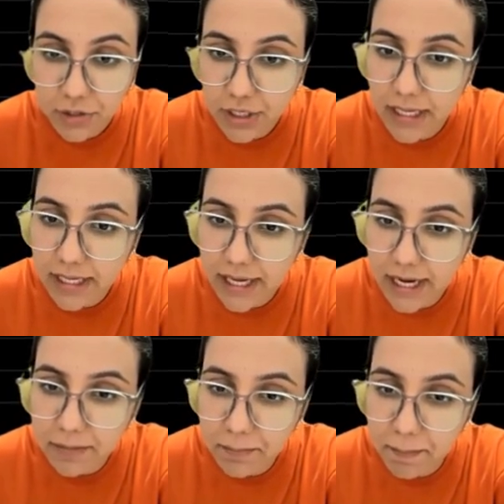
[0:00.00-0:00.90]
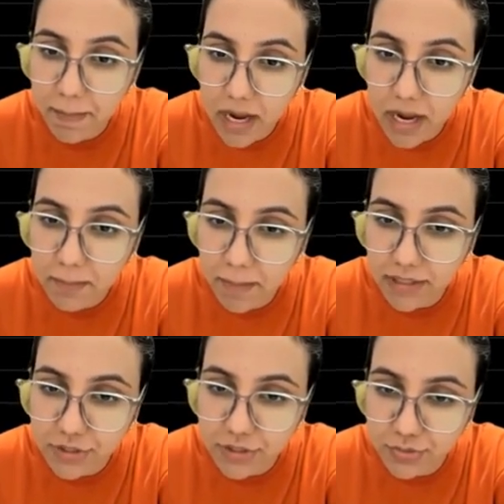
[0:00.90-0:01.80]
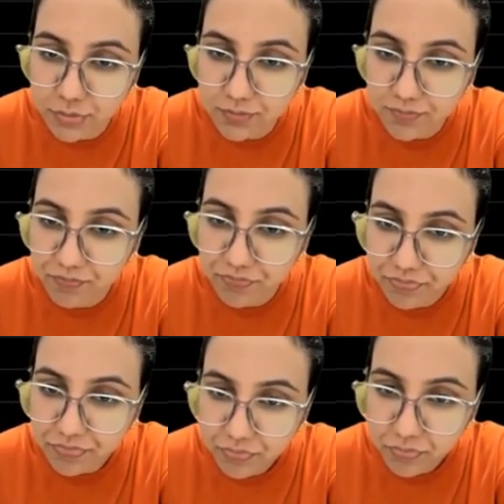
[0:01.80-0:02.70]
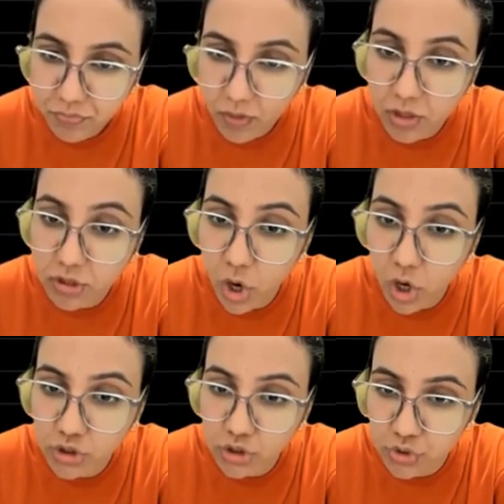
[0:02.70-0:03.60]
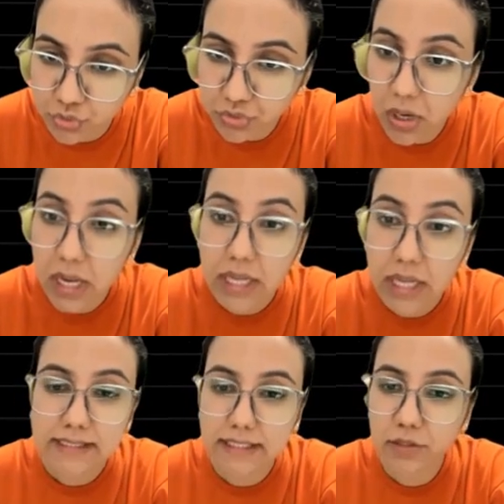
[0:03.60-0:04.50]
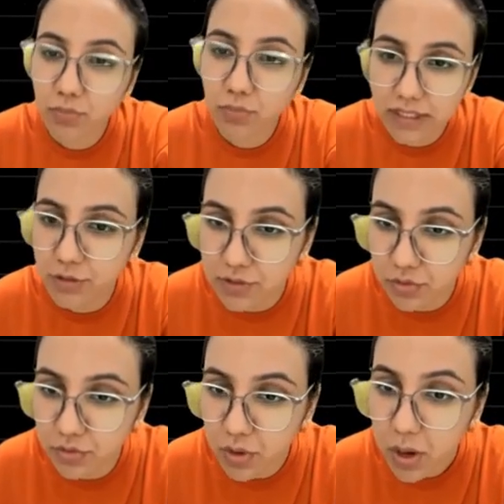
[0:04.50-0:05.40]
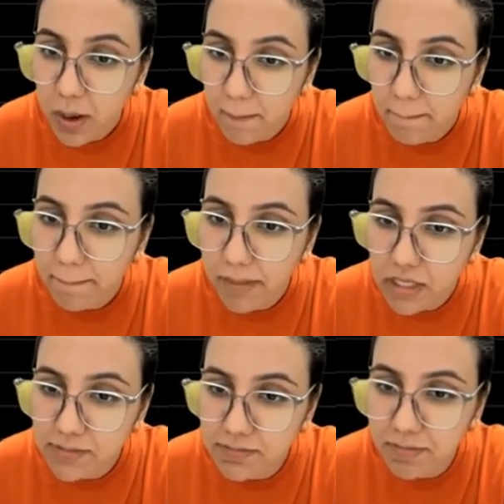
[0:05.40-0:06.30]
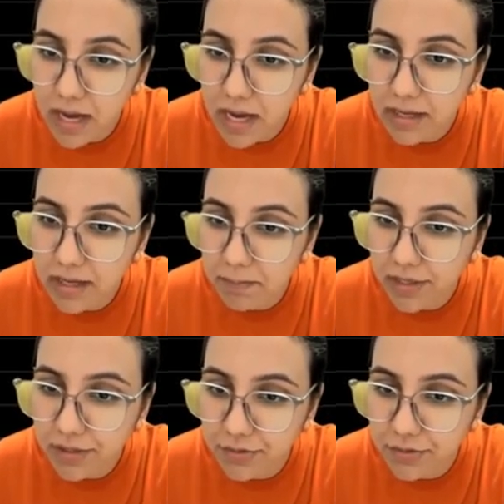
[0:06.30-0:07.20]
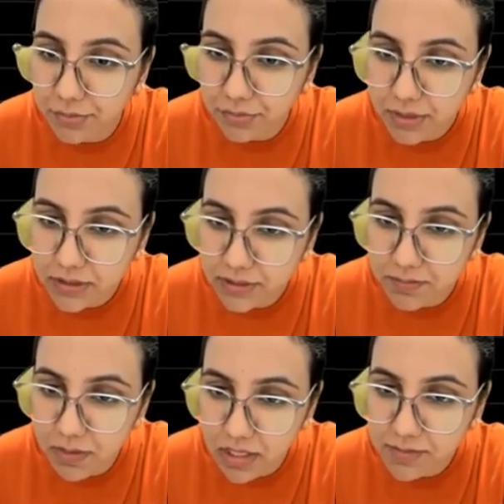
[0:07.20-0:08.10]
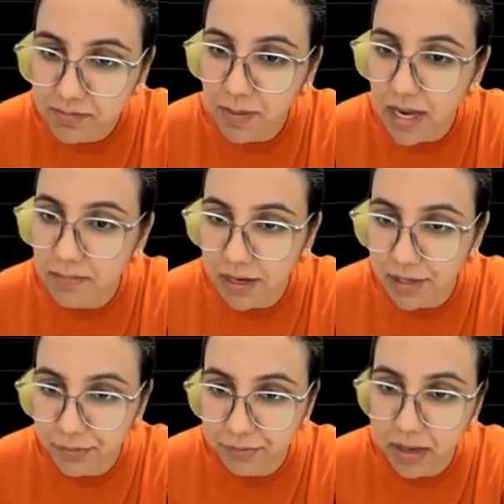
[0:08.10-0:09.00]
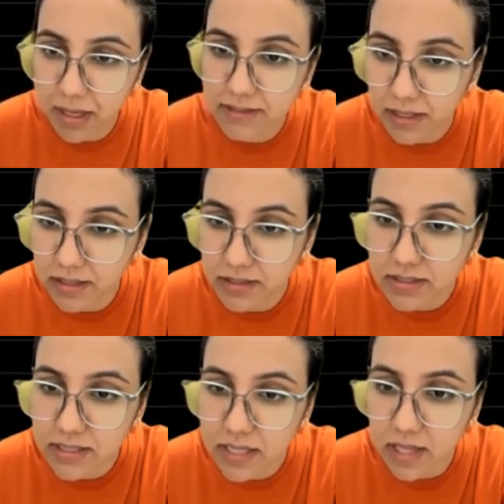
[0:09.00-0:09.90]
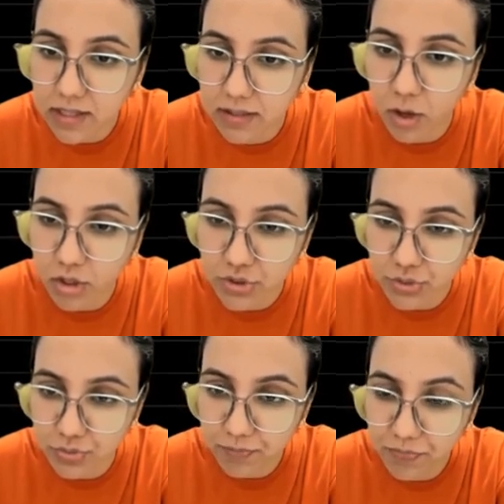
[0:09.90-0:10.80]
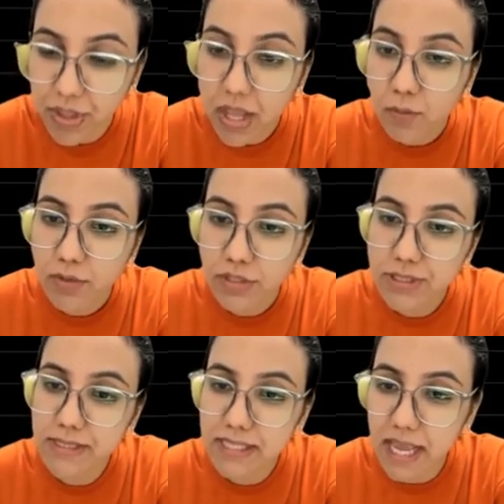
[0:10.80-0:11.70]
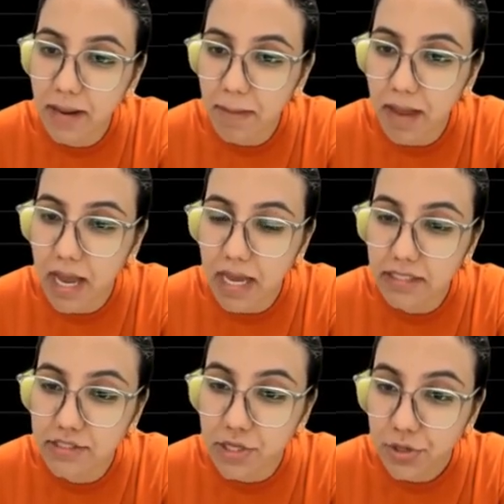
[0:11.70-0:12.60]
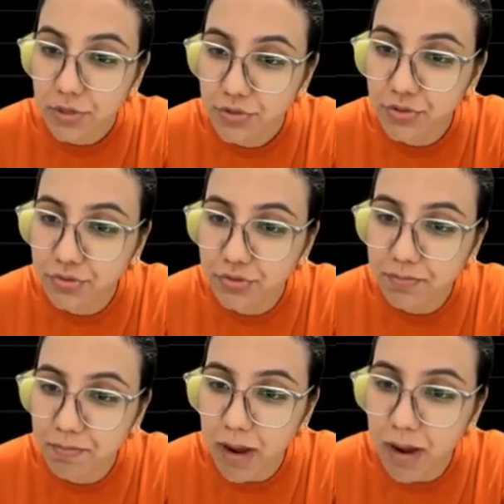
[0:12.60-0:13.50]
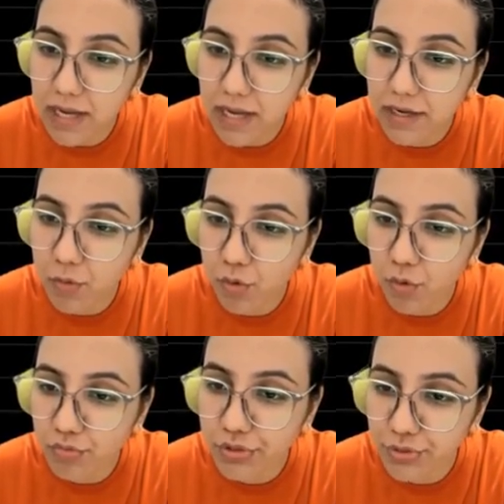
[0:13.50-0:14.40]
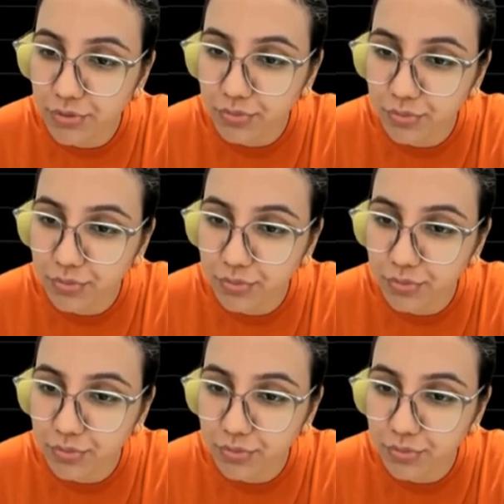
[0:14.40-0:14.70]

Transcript: going to get pi by 2 ln 2. 0 will give you 0 plus pi by 2. This is plus pi by 2, minus and minus, and ln 2, which is same as 2 pi over 2